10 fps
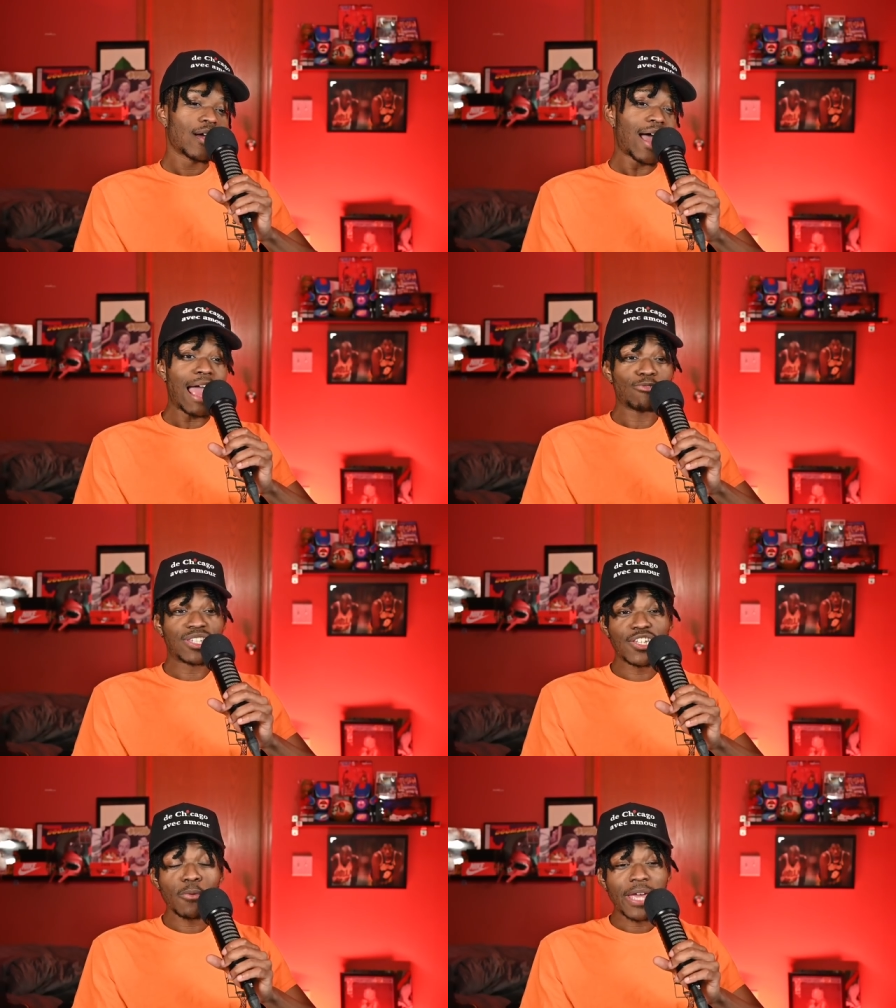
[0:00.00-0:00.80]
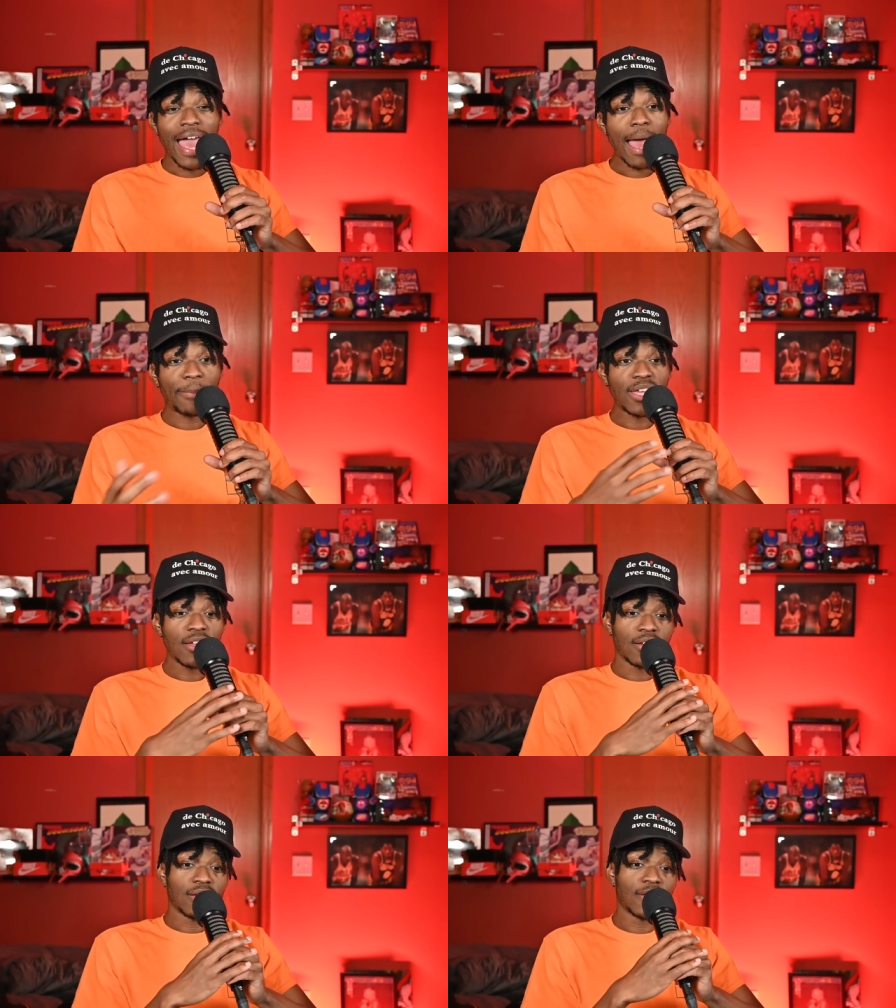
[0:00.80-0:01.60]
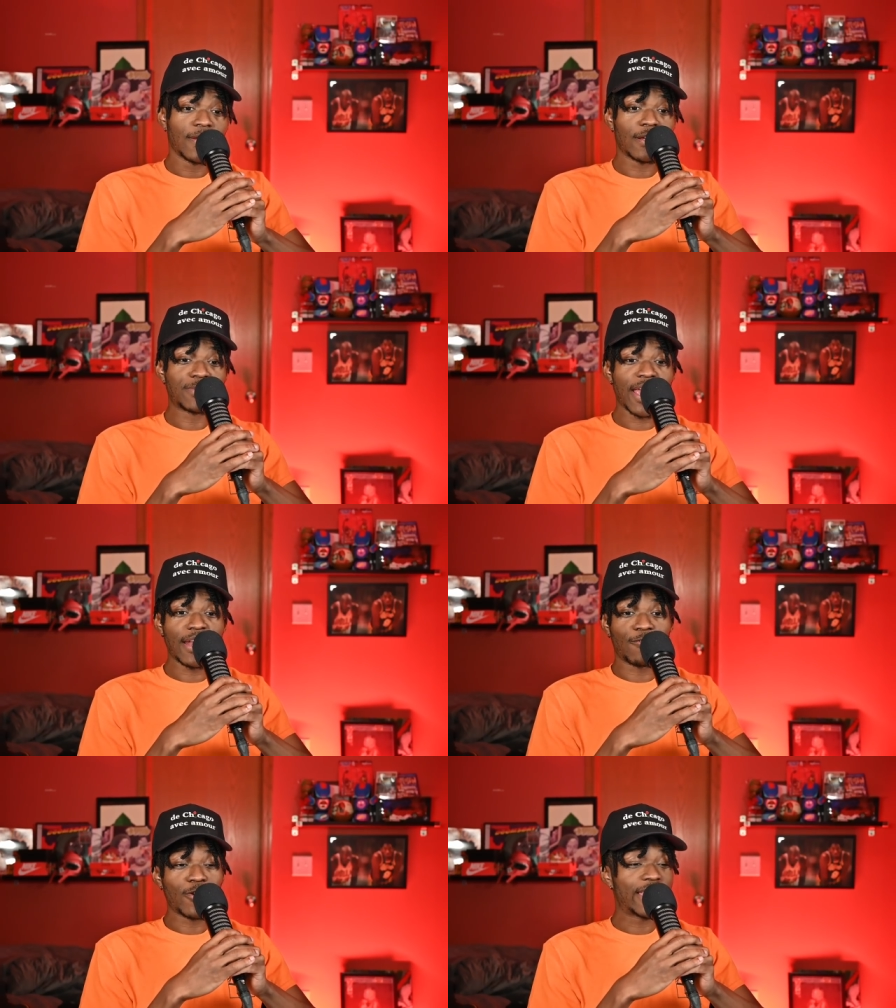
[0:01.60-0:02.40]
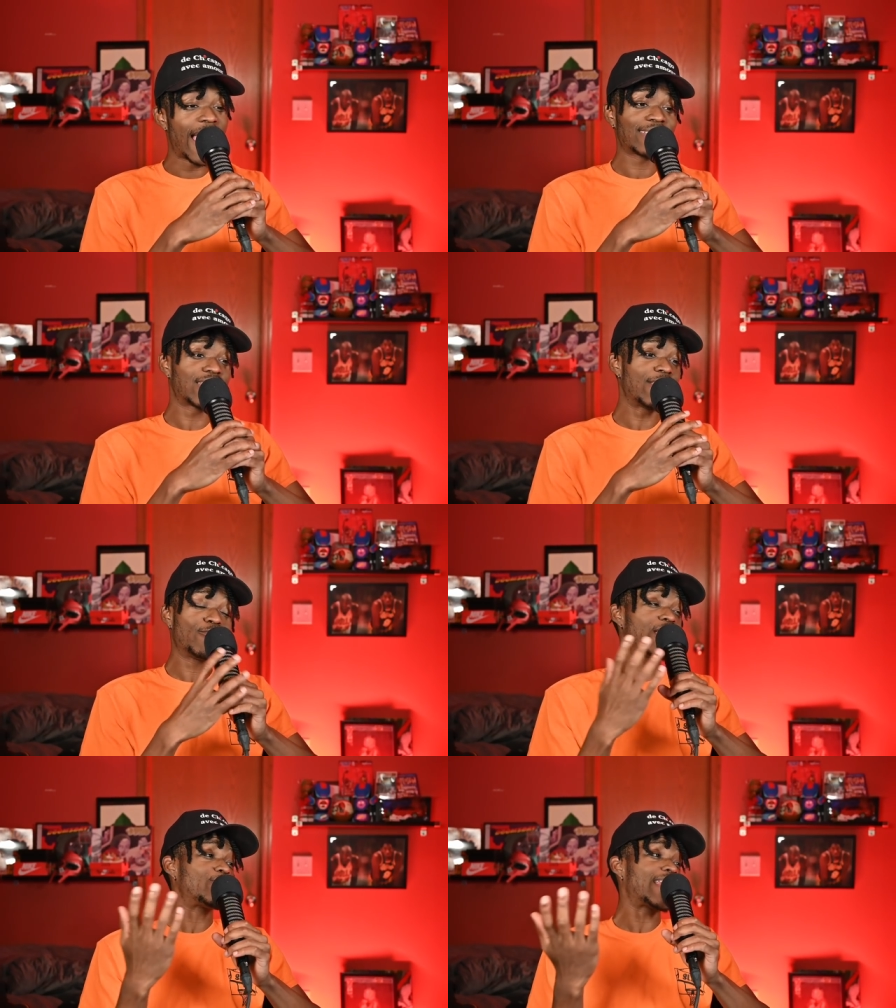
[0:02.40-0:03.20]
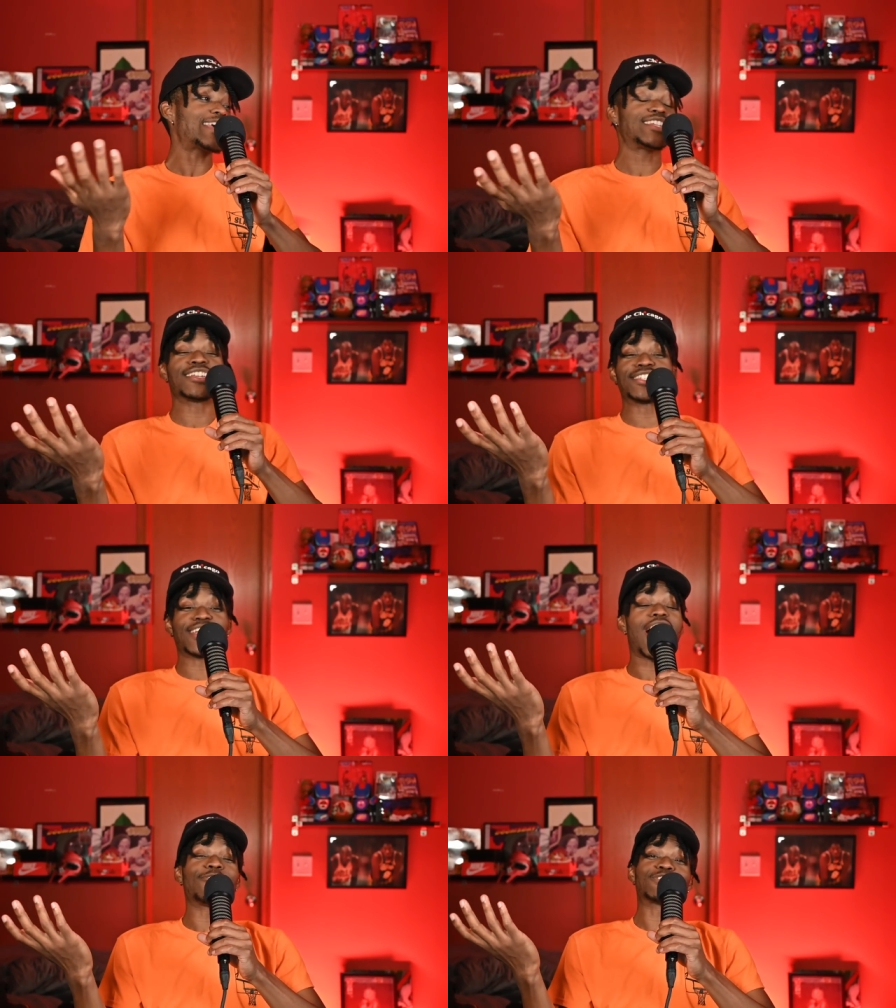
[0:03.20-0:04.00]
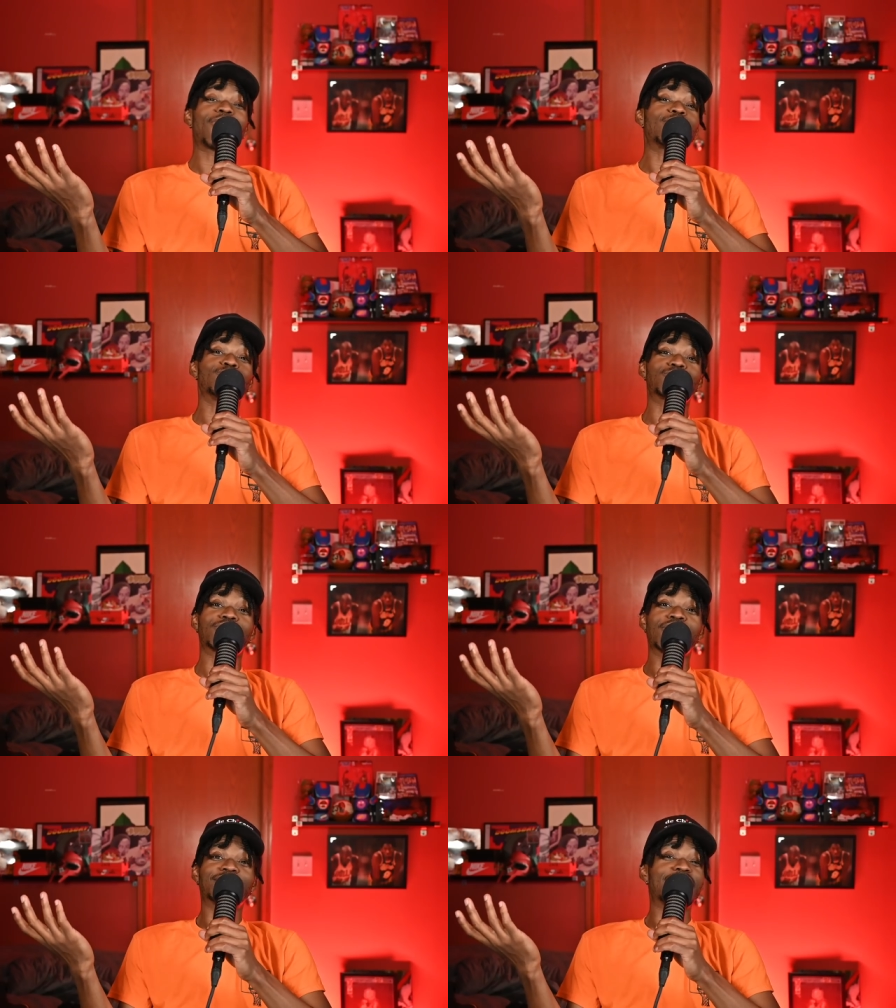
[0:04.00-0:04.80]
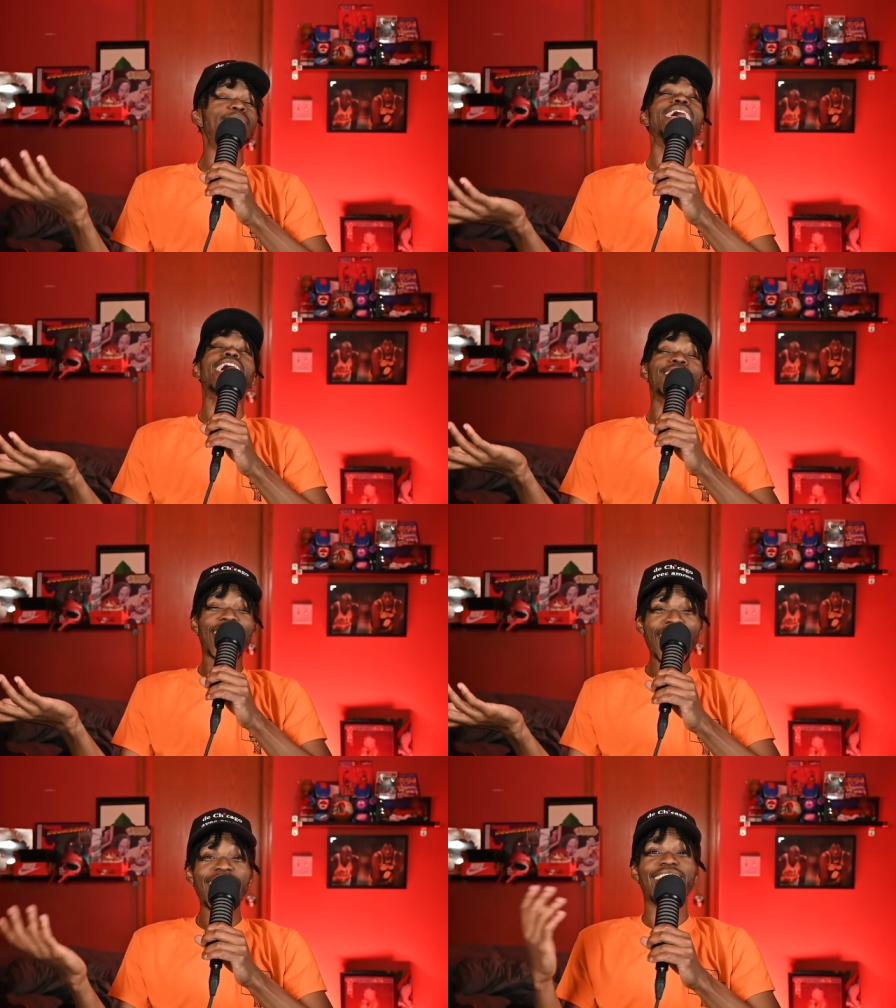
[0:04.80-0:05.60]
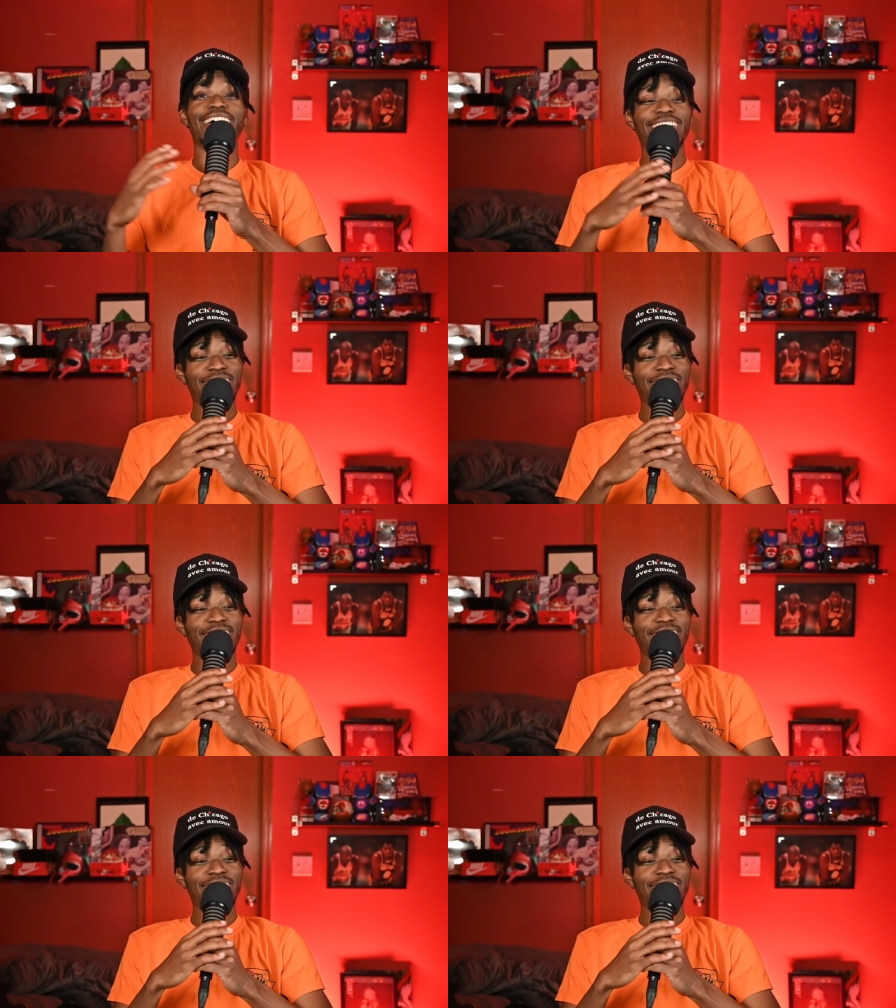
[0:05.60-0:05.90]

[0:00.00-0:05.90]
I would still be happy. You know what I'm saying? If we got to if we could I see us as a conference finals team? Hell yeah.